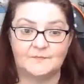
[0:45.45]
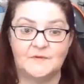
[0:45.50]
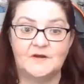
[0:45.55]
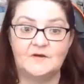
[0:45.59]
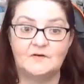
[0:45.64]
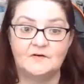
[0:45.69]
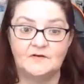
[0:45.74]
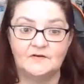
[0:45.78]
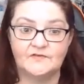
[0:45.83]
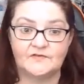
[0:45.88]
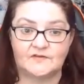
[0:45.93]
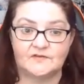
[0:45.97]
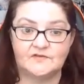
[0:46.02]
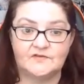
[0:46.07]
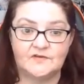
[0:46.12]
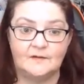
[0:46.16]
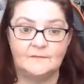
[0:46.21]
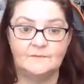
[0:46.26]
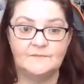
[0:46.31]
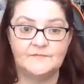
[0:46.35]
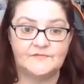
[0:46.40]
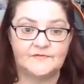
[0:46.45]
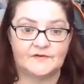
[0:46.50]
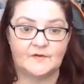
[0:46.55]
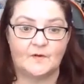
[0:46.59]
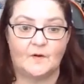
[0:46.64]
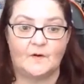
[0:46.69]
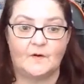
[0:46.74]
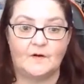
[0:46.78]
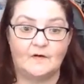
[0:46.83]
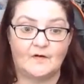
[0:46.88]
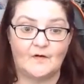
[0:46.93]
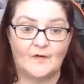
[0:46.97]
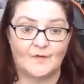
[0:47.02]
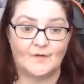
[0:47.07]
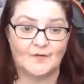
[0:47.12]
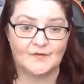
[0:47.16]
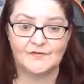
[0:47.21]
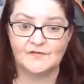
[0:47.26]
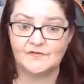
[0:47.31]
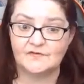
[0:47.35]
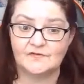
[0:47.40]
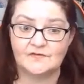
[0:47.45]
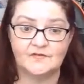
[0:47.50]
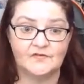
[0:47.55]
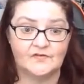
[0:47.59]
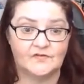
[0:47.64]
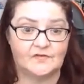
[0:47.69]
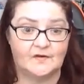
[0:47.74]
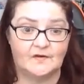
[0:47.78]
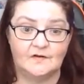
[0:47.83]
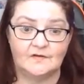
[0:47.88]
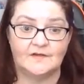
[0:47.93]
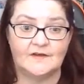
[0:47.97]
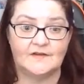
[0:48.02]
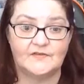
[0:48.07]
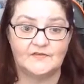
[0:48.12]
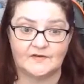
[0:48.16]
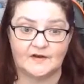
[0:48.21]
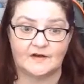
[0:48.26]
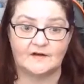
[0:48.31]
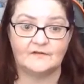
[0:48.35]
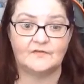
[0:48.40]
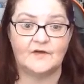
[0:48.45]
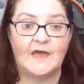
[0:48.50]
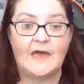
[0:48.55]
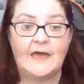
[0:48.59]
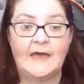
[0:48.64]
minerals and gems and crystals and all that stuff.